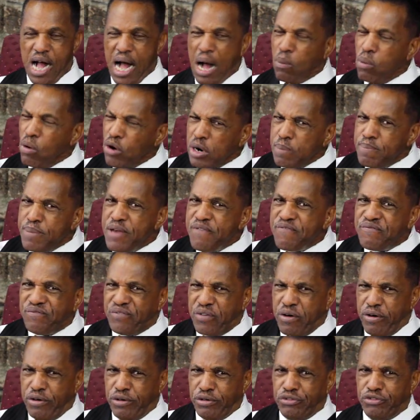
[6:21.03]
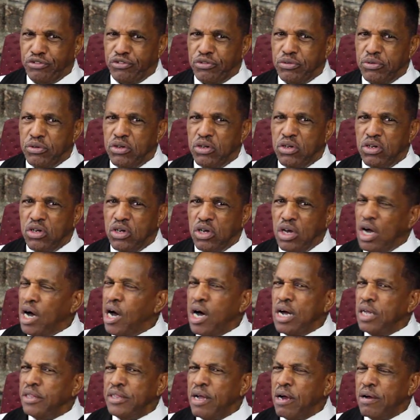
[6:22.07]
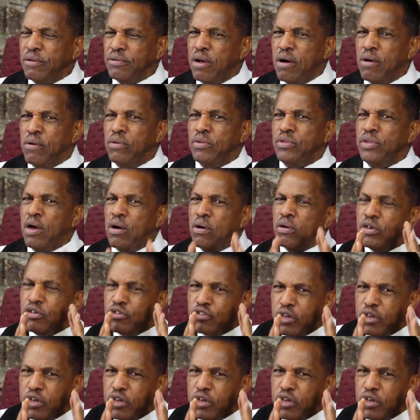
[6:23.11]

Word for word: I want to be first. Uh, no, no, no.